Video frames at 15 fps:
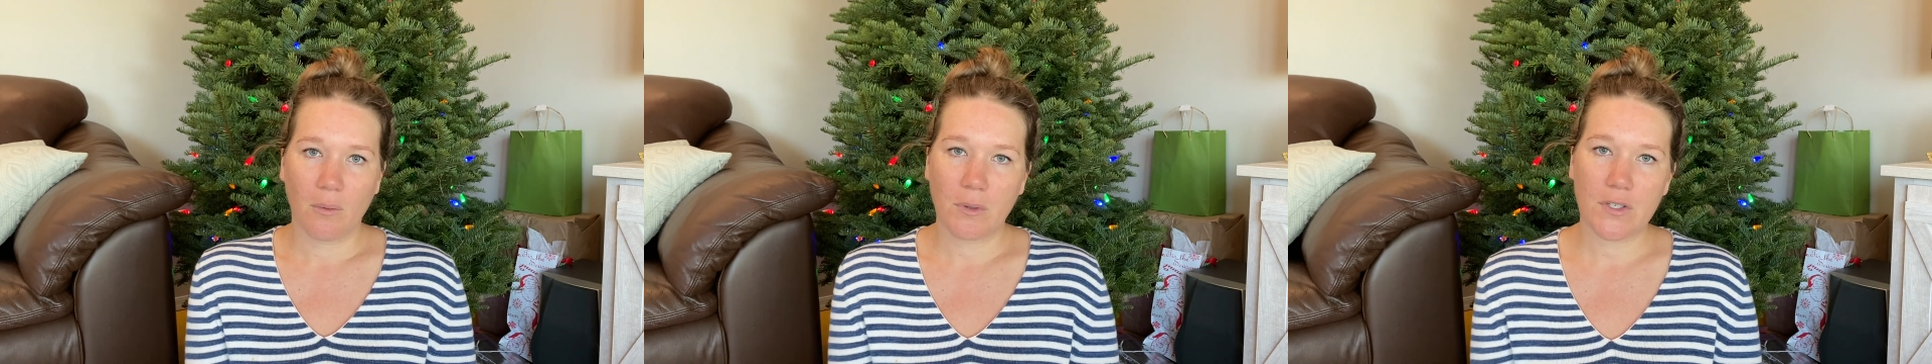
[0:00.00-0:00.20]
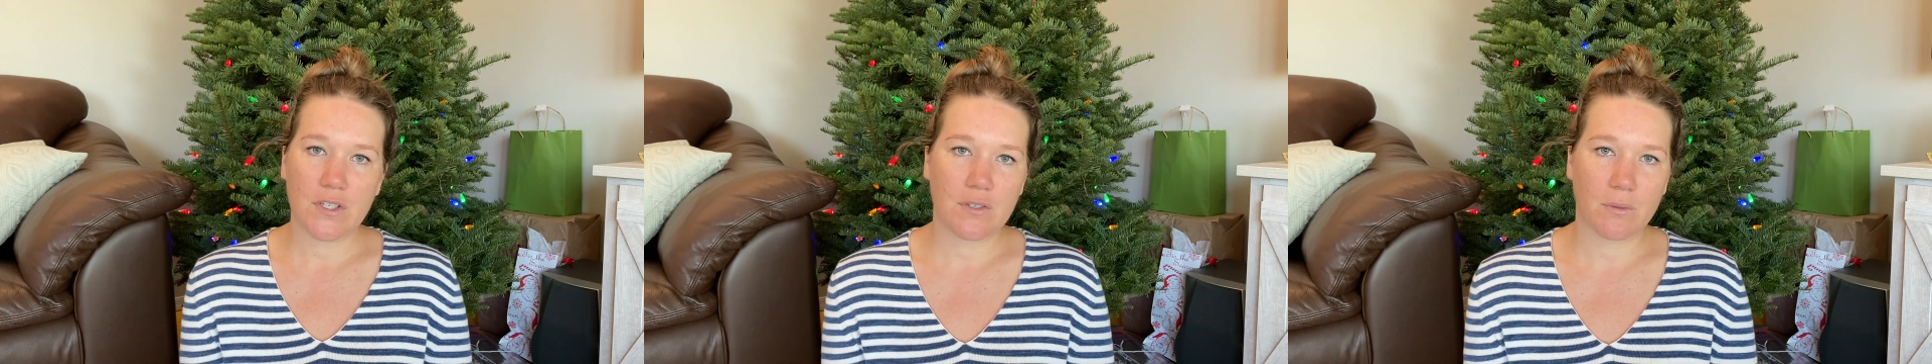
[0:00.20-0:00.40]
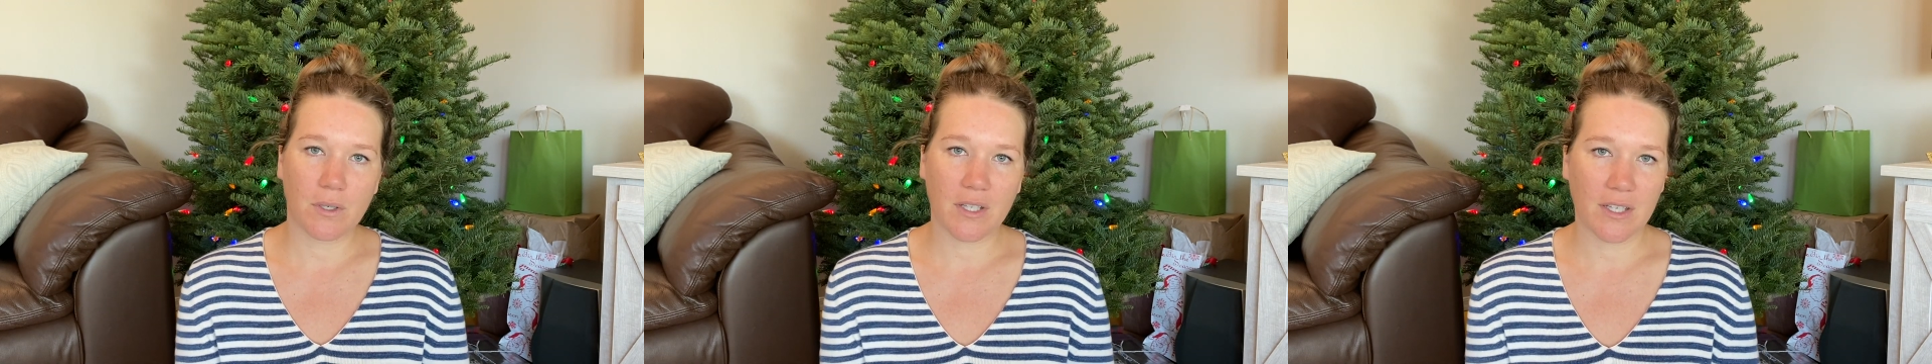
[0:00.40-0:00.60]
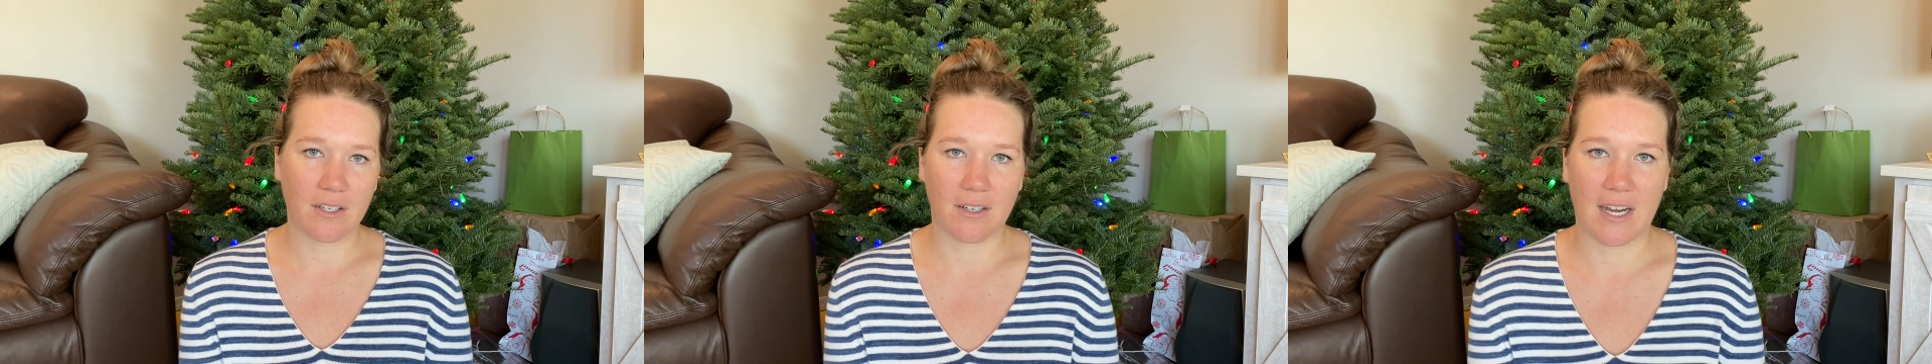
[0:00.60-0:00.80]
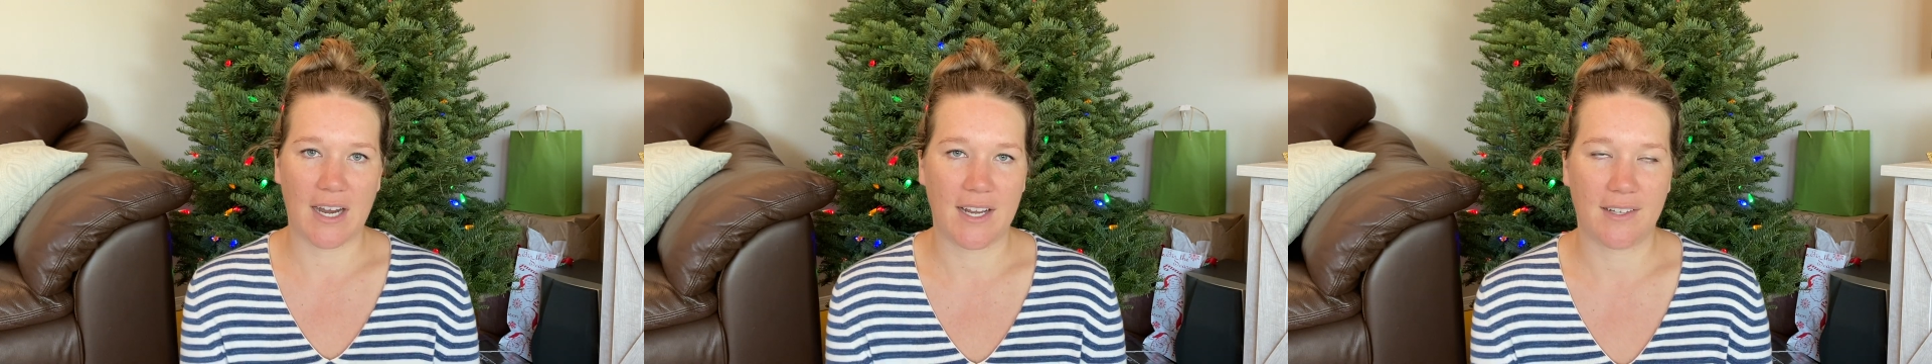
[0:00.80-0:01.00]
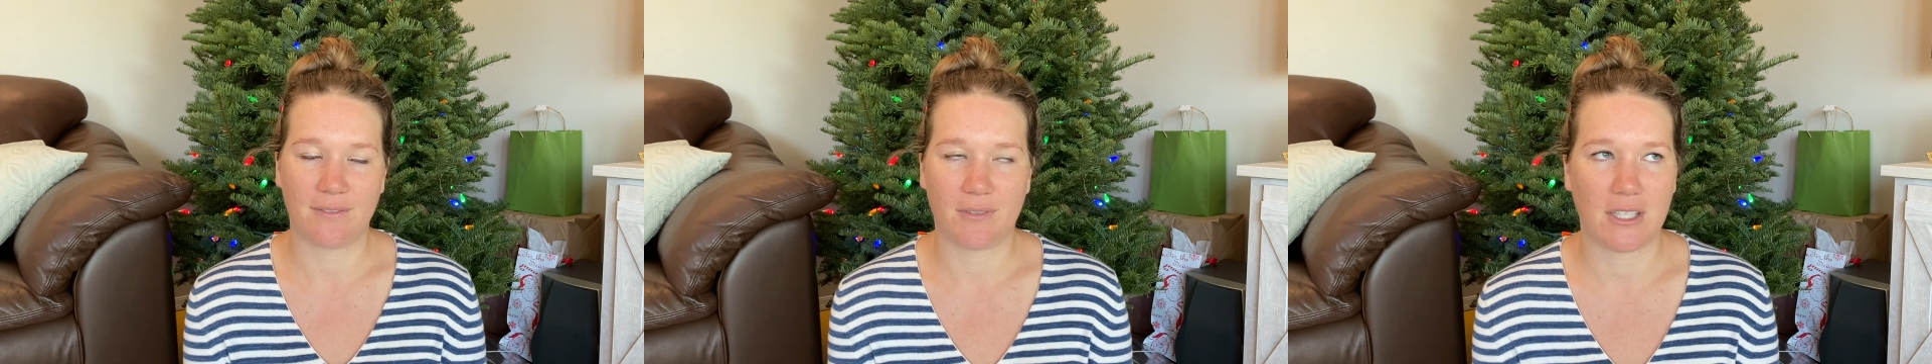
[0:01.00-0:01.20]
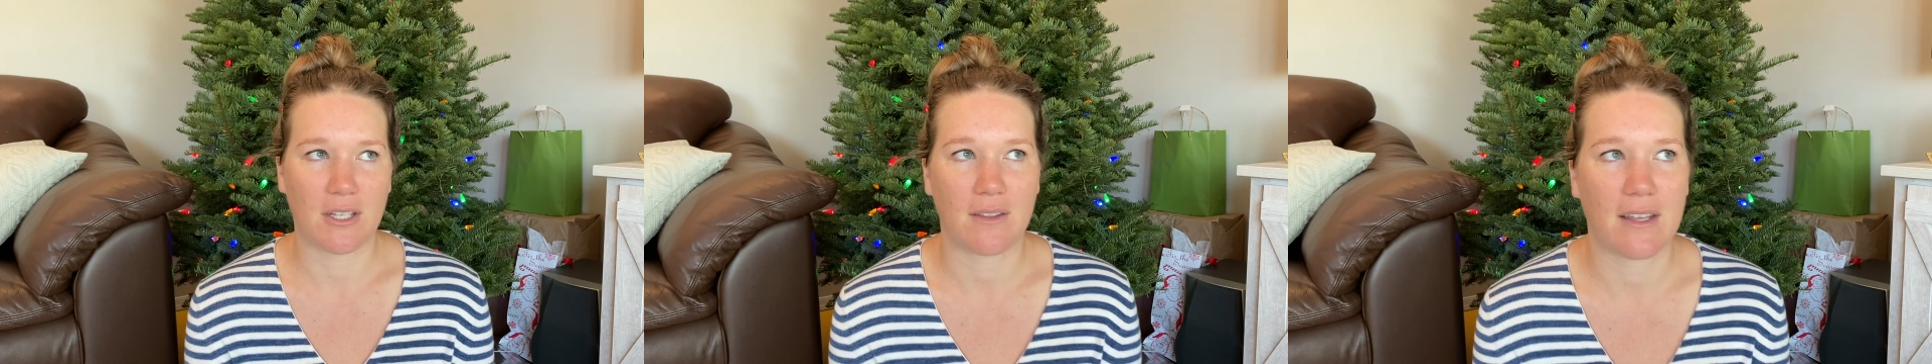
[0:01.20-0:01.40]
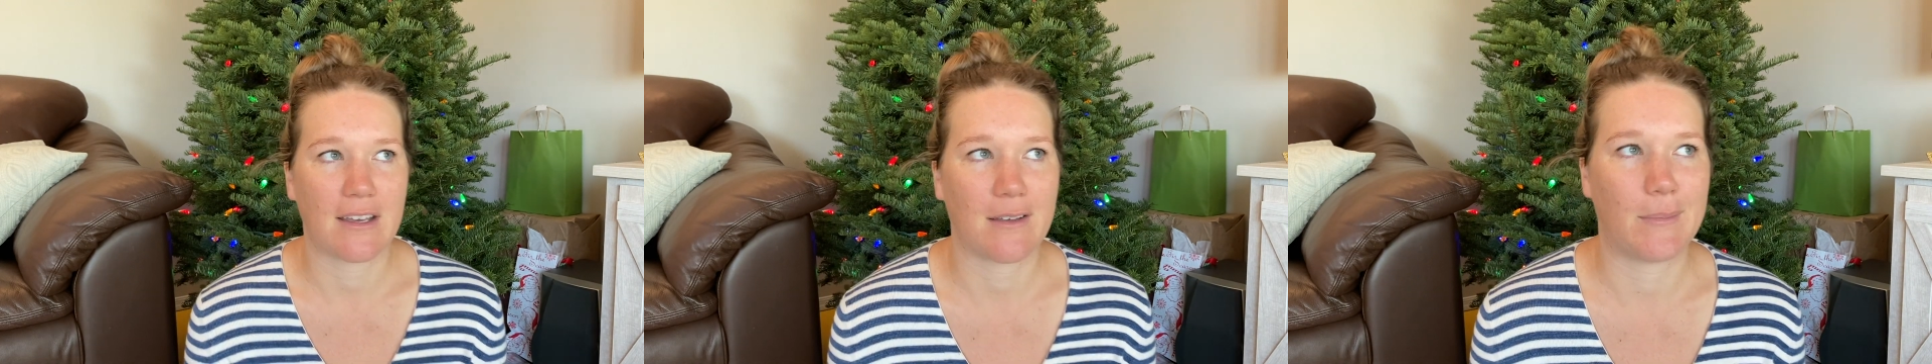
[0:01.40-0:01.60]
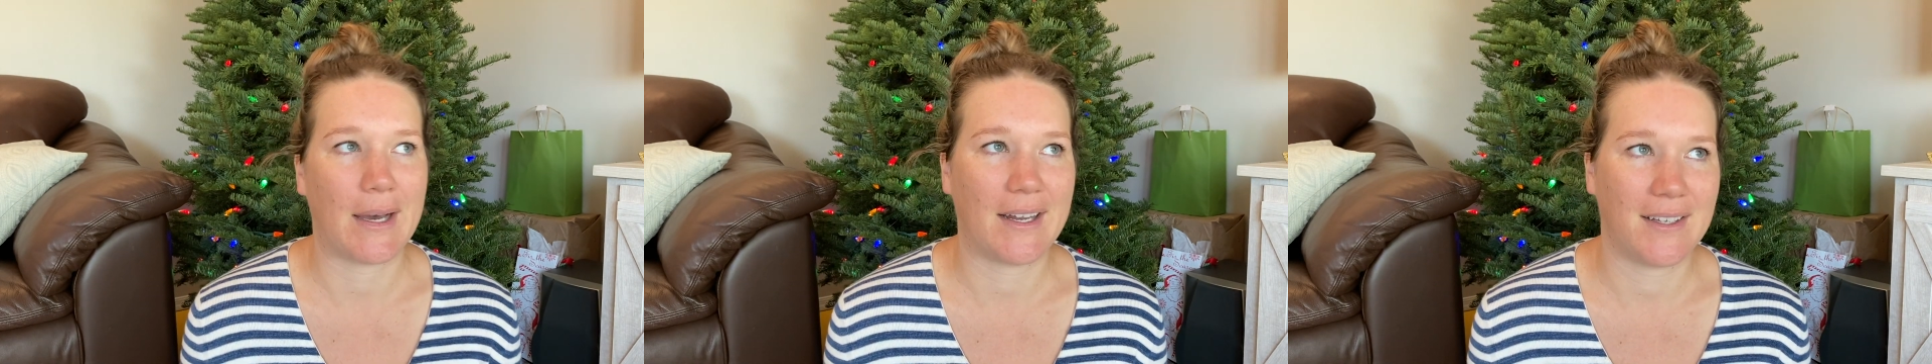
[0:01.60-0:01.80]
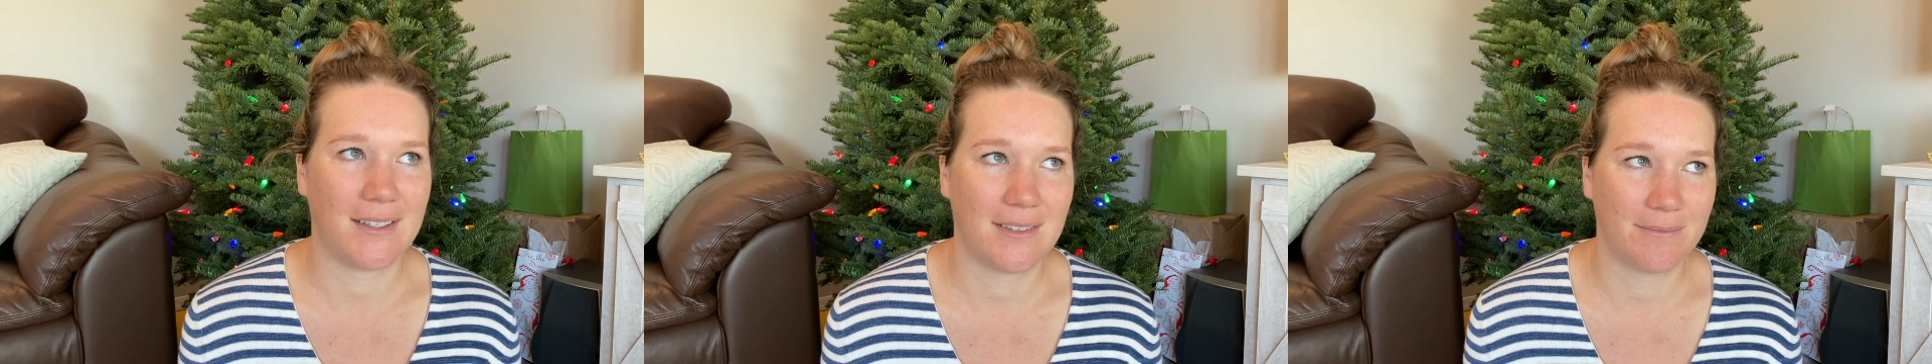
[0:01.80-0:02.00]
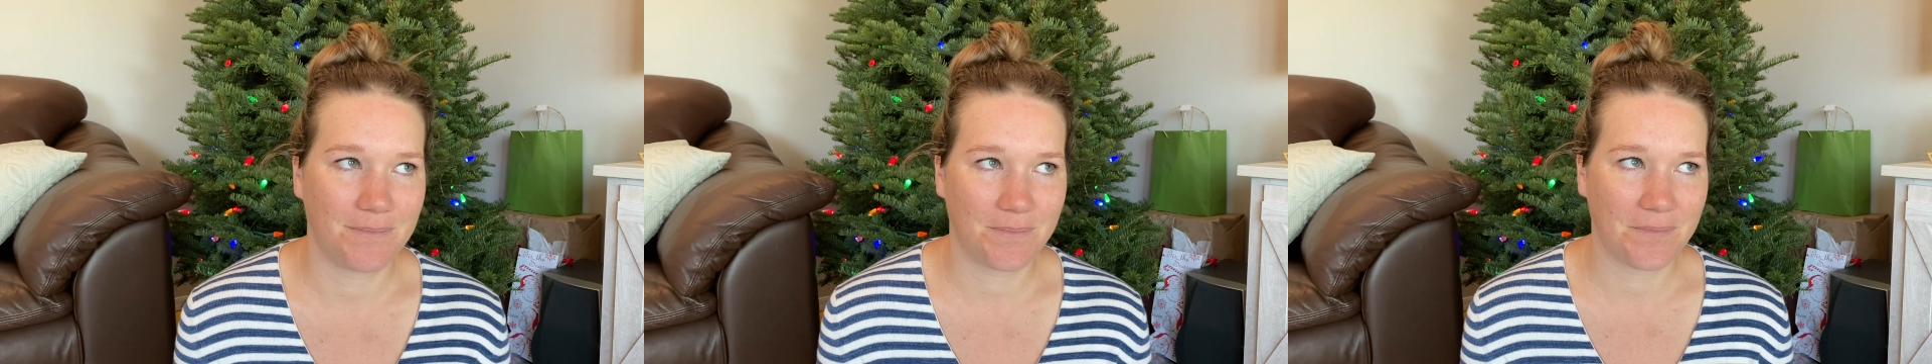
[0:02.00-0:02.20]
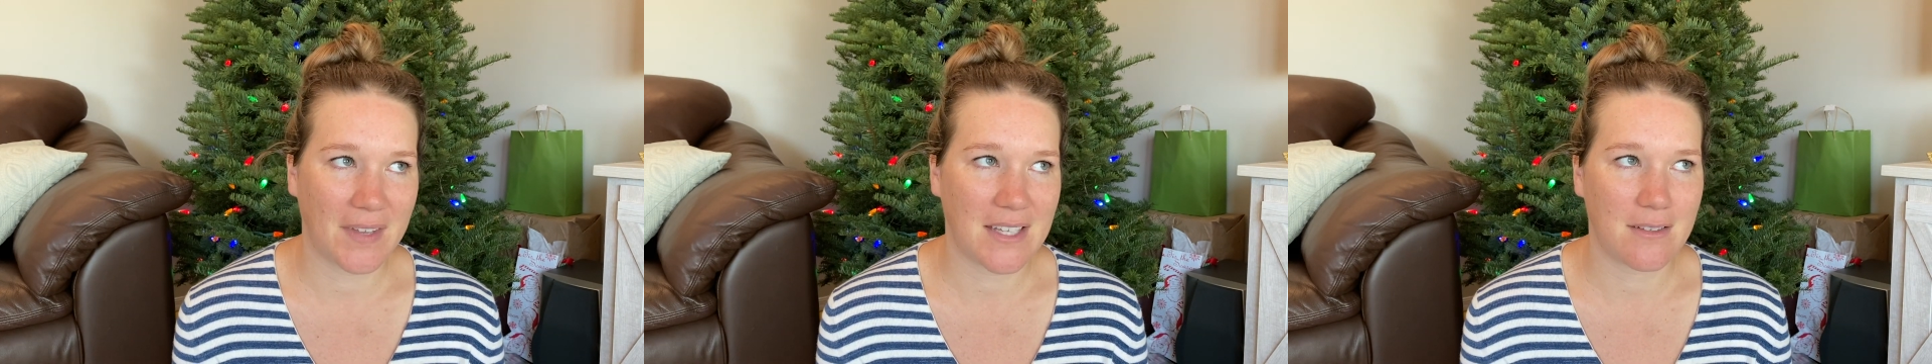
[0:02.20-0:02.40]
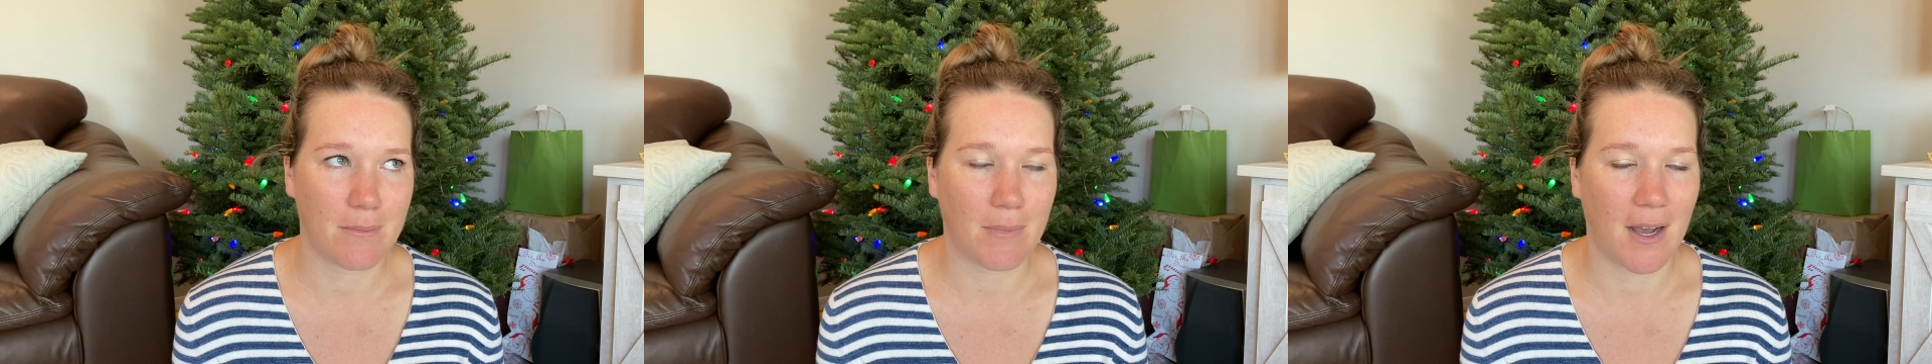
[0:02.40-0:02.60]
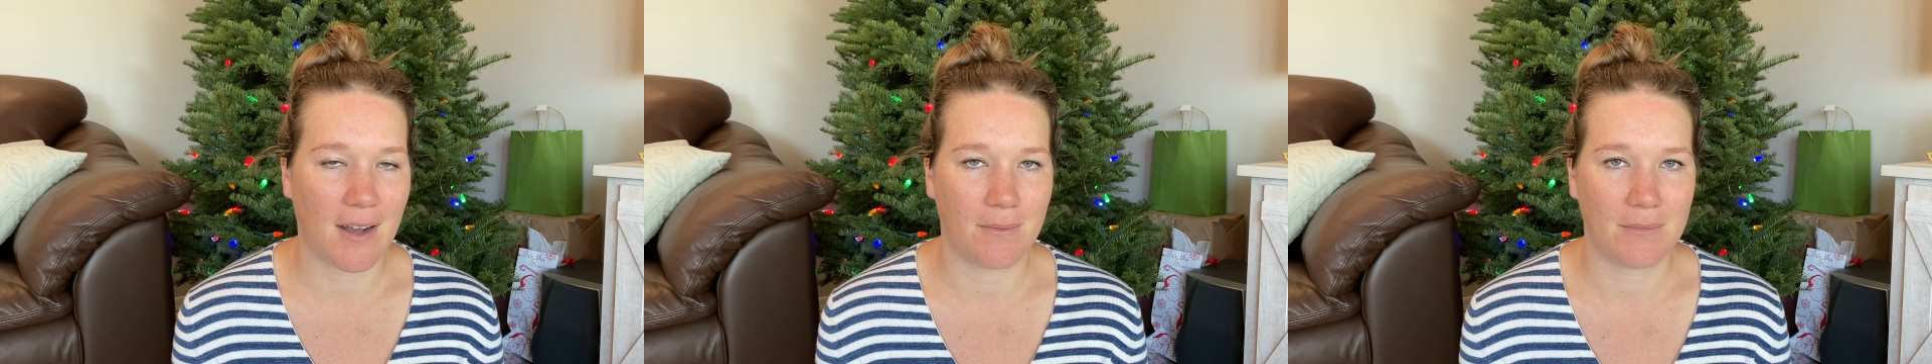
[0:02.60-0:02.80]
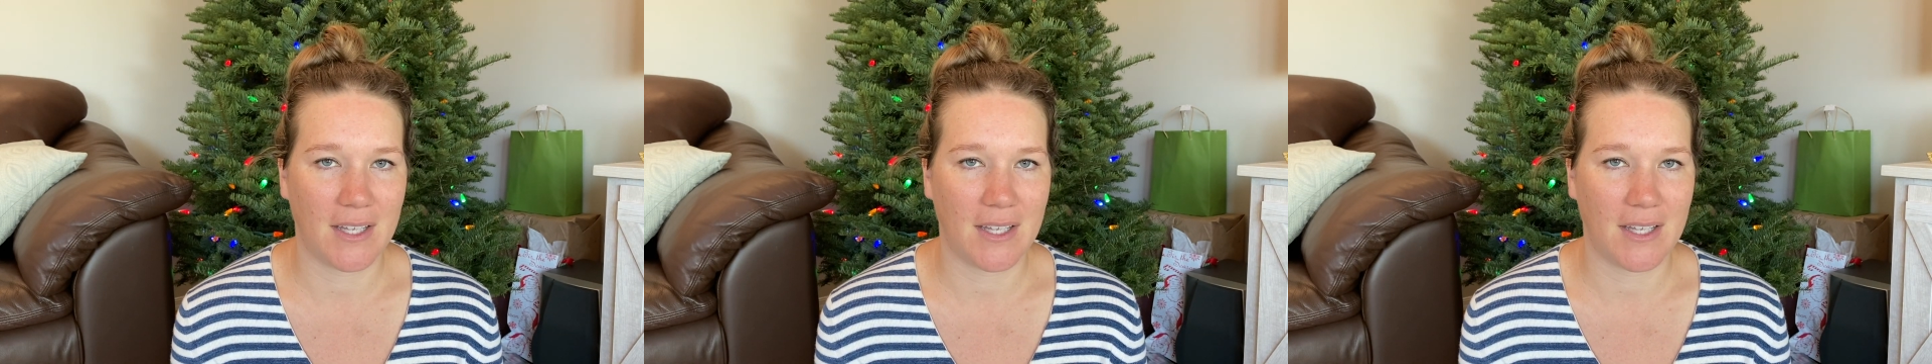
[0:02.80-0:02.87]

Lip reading: which is really great when you think about it as a mom.